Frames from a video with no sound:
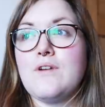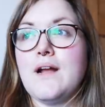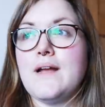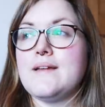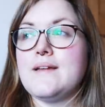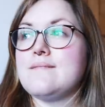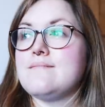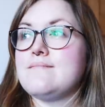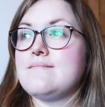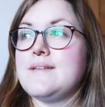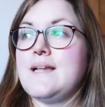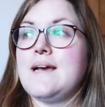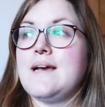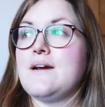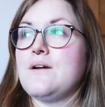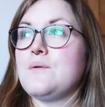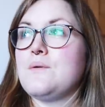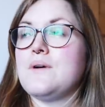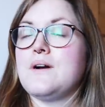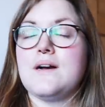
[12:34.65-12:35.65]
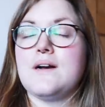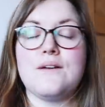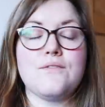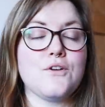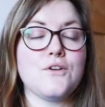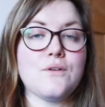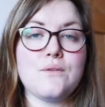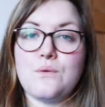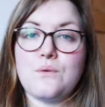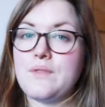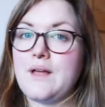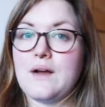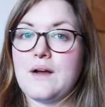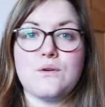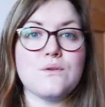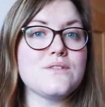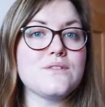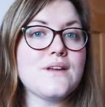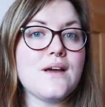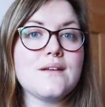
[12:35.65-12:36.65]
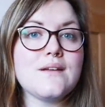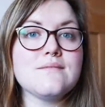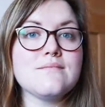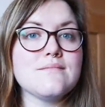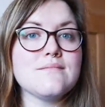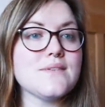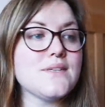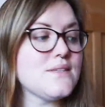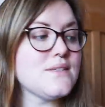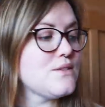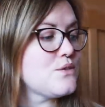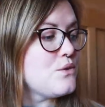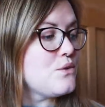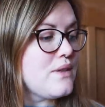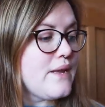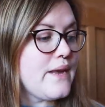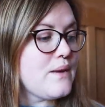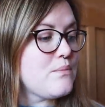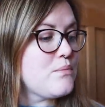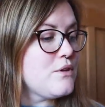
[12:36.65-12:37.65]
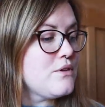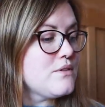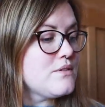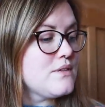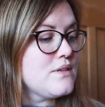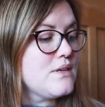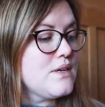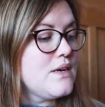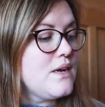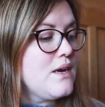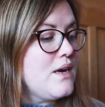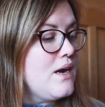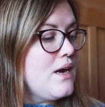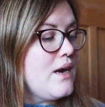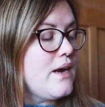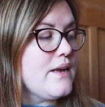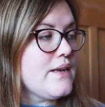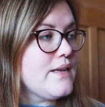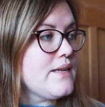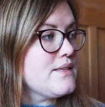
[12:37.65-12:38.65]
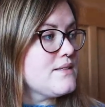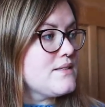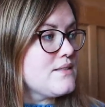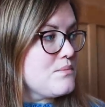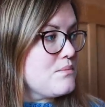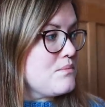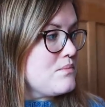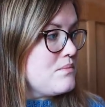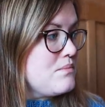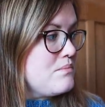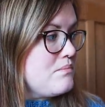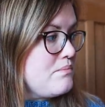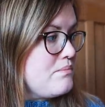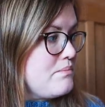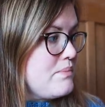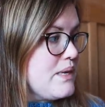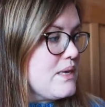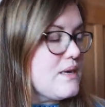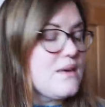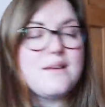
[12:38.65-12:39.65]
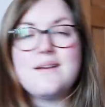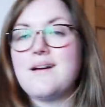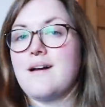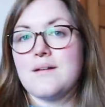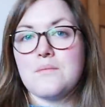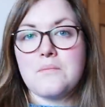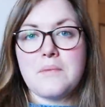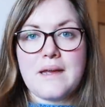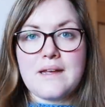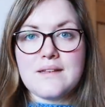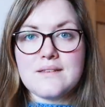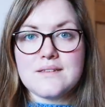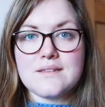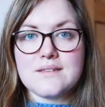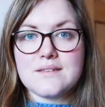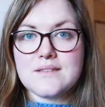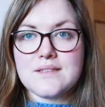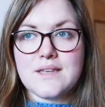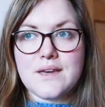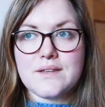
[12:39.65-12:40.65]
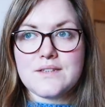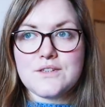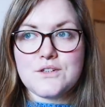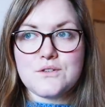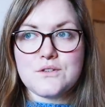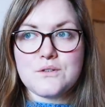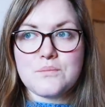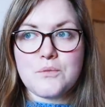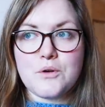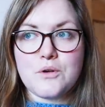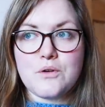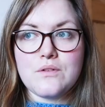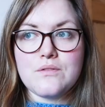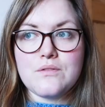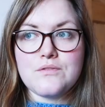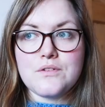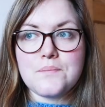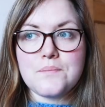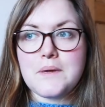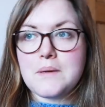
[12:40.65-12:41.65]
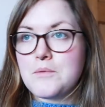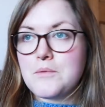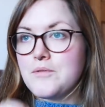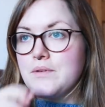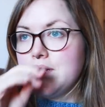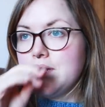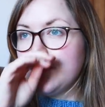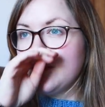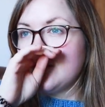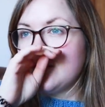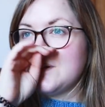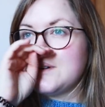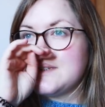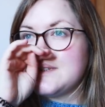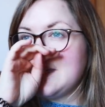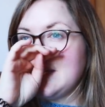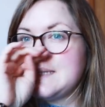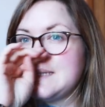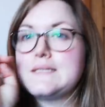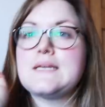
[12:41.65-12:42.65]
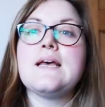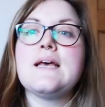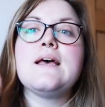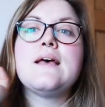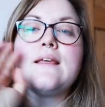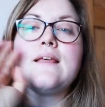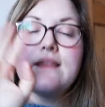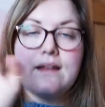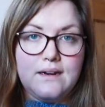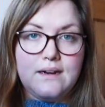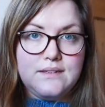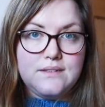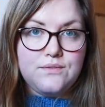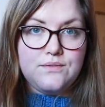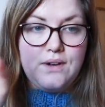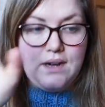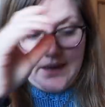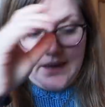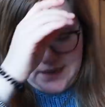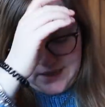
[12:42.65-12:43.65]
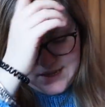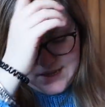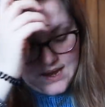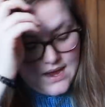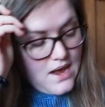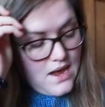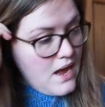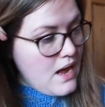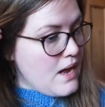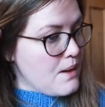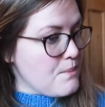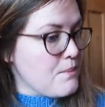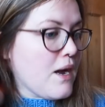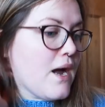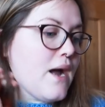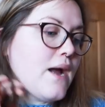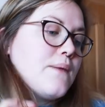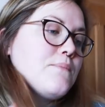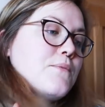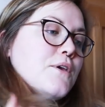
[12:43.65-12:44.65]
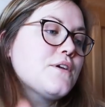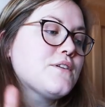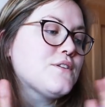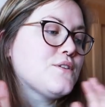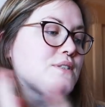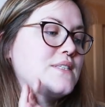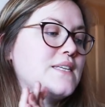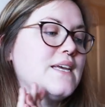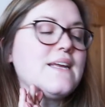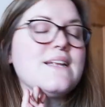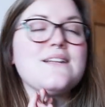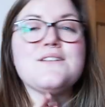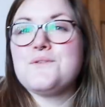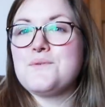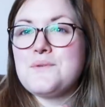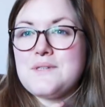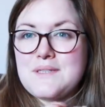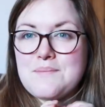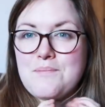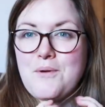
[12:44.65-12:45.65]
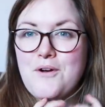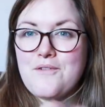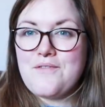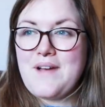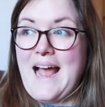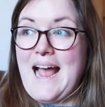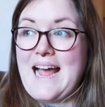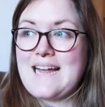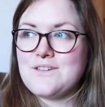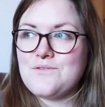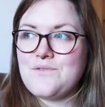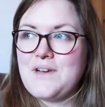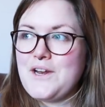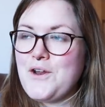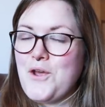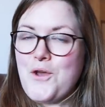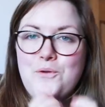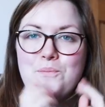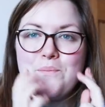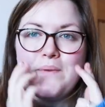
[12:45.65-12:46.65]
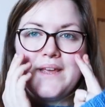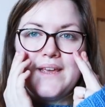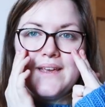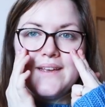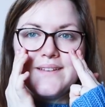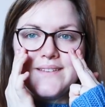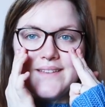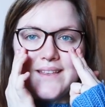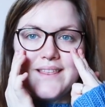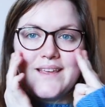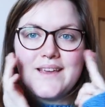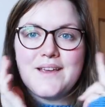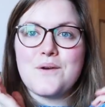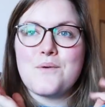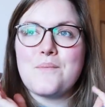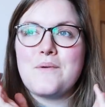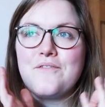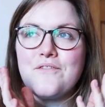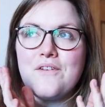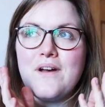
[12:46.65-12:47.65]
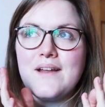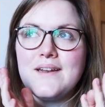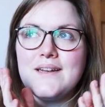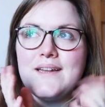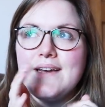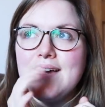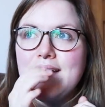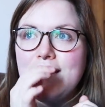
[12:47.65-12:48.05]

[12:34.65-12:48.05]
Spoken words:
Right, now I've got all that all done. It's all labelled. I need some bigger yarn bands because they're too small for my merino sock sets. That is fine. I'm going to sit and do a spot of advent opening because I think it will be fun.